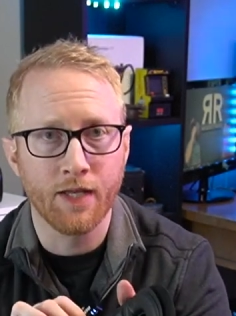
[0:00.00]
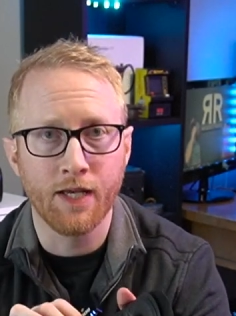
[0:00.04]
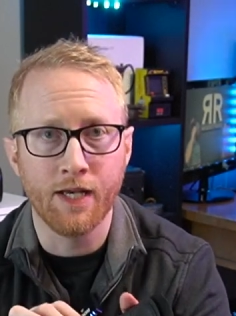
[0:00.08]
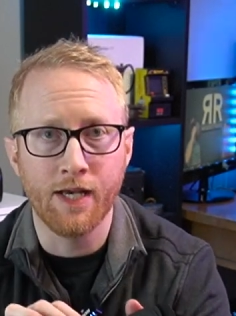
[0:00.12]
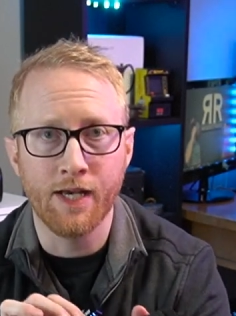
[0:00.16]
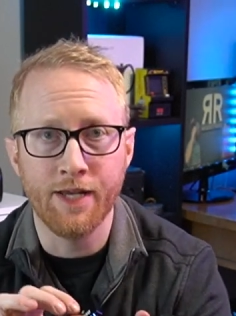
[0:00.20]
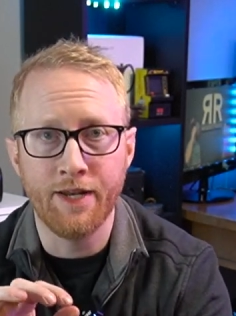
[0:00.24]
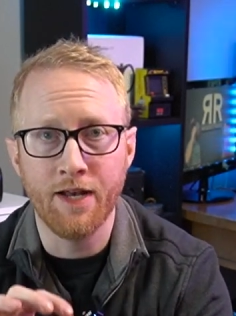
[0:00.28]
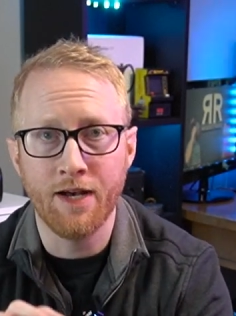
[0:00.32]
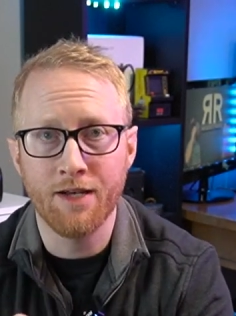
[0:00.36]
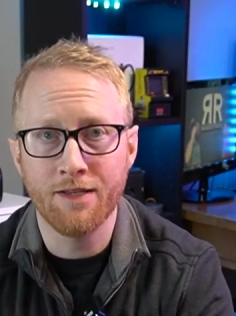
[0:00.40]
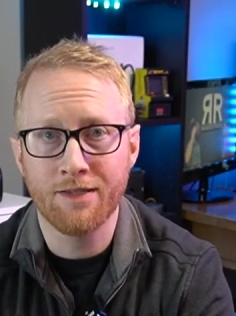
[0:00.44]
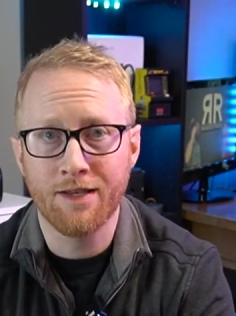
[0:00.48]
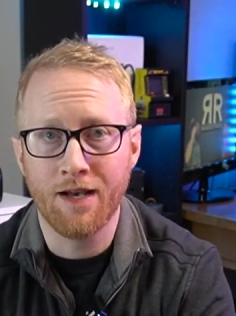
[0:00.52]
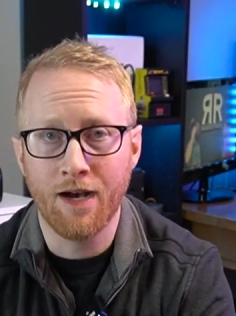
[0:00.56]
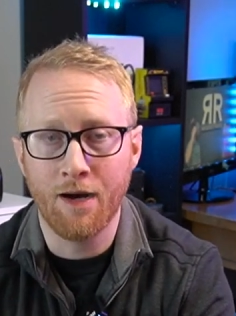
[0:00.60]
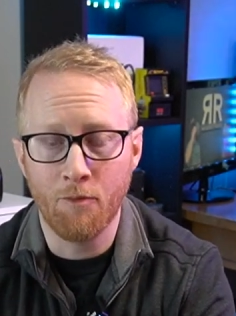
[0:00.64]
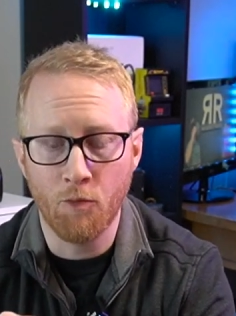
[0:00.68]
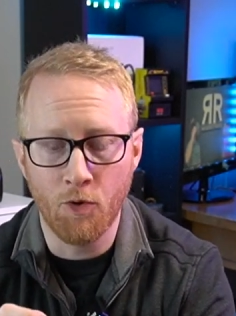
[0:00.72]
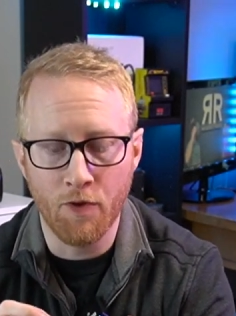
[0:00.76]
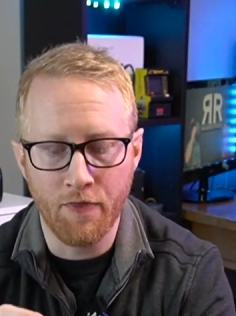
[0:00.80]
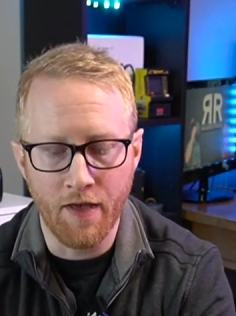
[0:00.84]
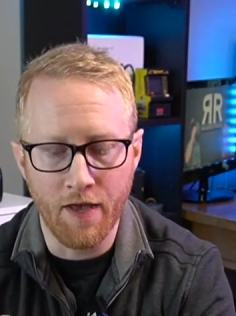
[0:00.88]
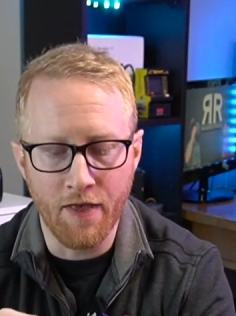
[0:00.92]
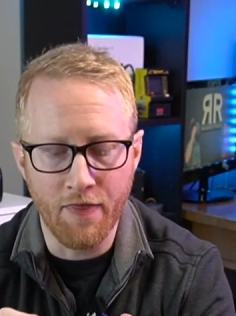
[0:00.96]
It does come
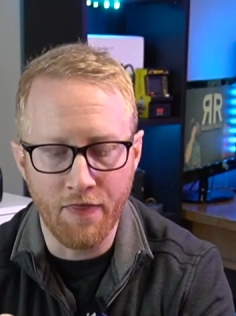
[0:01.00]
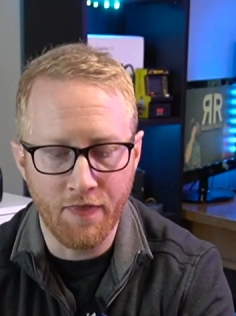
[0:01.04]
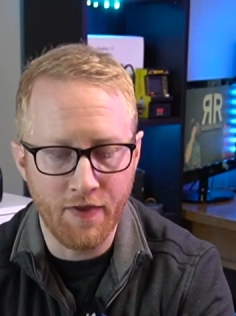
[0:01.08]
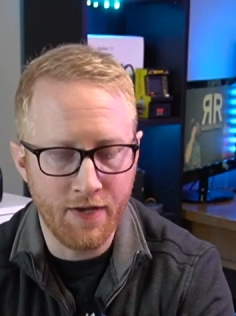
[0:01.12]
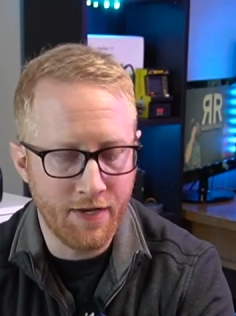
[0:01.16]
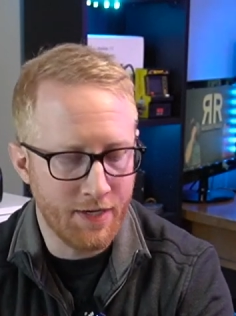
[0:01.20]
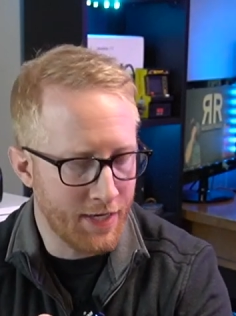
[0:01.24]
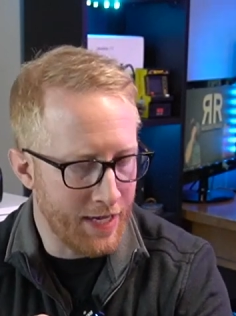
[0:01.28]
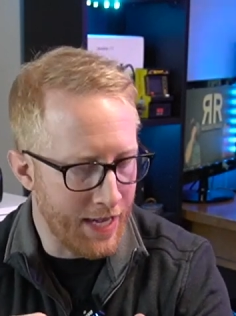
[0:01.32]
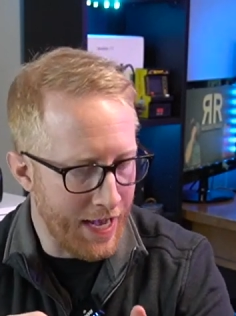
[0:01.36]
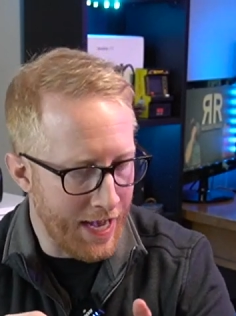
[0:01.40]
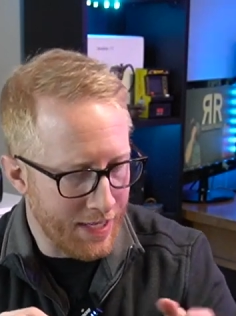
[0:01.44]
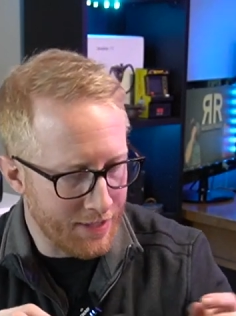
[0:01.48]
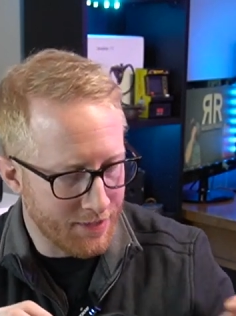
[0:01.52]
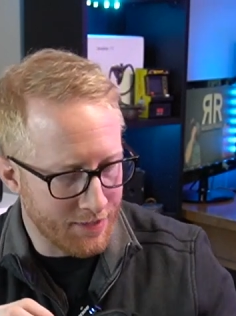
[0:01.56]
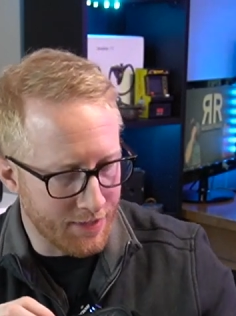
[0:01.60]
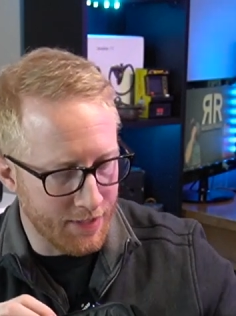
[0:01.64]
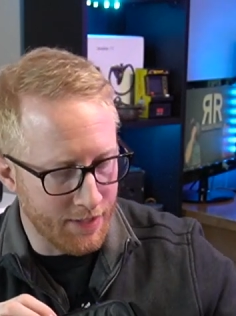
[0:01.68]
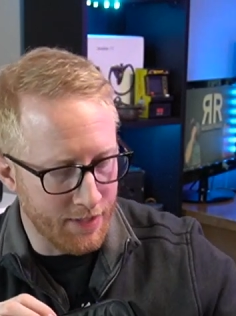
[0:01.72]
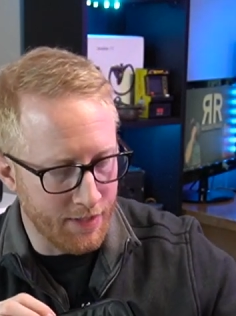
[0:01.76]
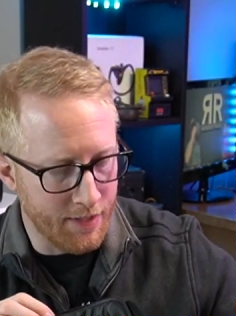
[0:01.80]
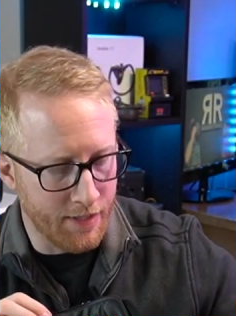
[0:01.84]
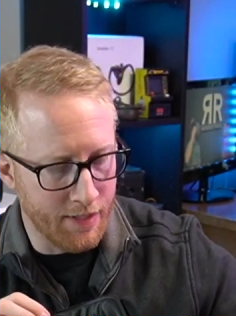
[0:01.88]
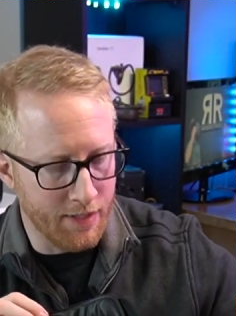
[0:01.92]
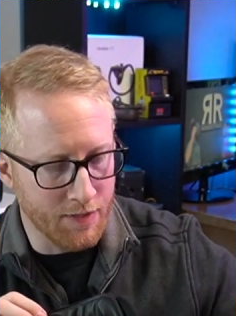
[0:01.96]
with a thin
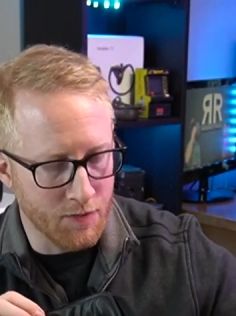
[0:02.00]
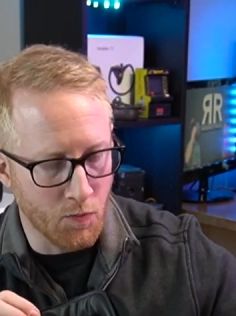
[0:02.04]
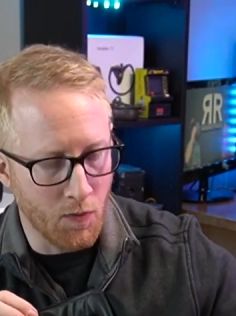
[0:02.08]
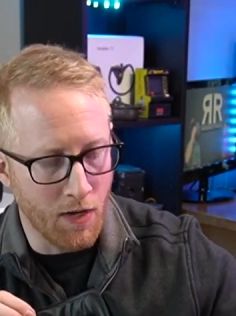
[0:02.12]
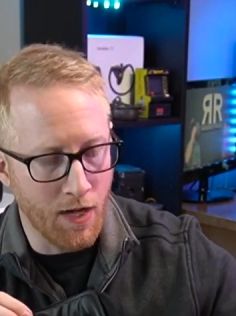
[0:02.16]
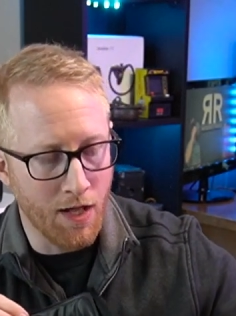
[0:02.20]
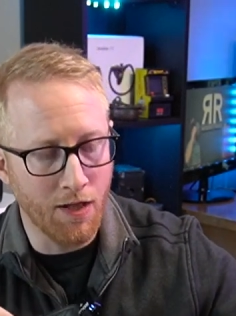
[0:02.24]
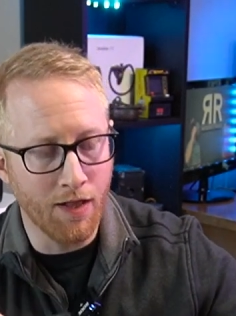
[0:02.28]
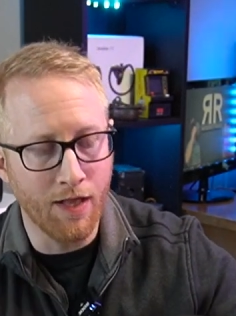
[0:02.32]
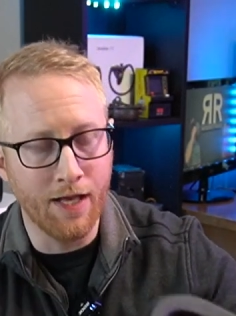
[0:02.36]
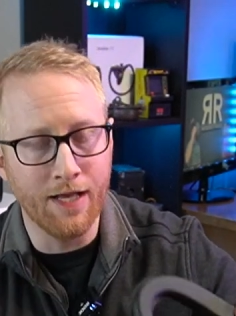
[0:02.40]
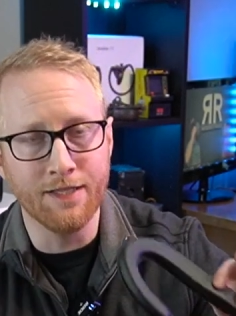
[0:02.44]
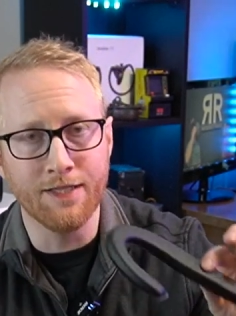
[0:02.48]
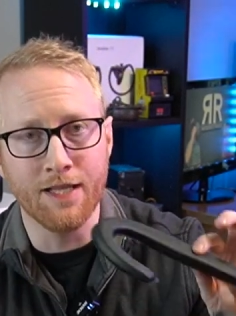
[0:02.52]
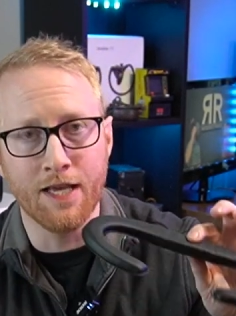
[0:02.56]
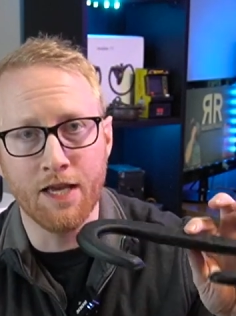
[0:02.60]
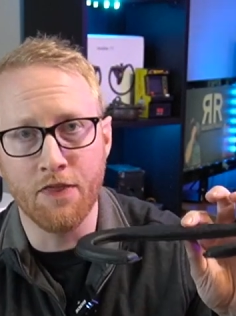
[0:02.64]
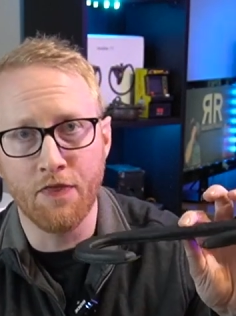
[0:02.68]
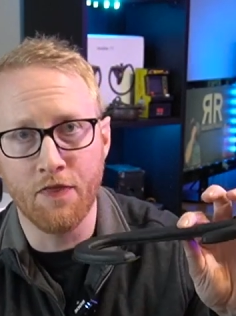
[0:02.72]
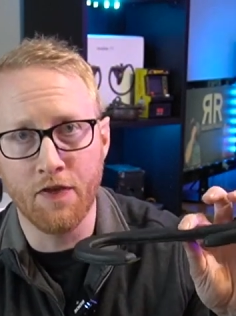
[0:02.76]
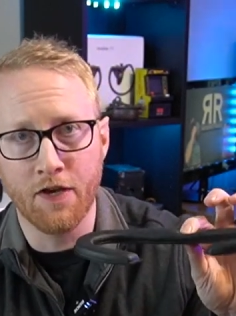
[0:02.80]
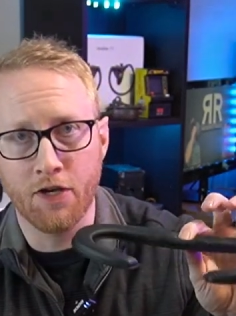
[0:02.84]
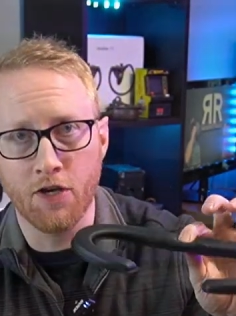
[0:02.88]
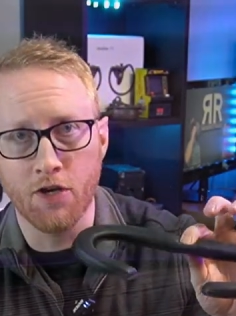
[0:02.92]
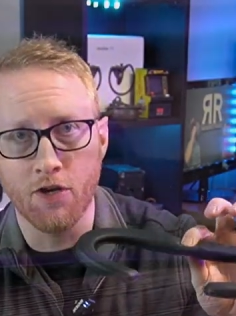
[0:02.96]
gasket as well as a
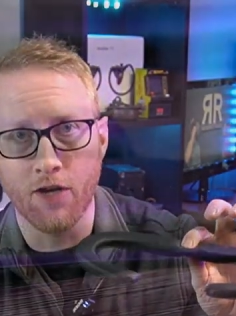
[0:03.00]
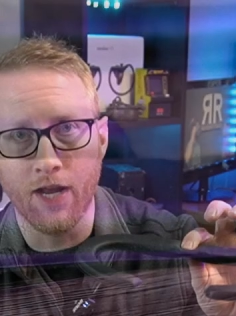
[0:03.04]
thicker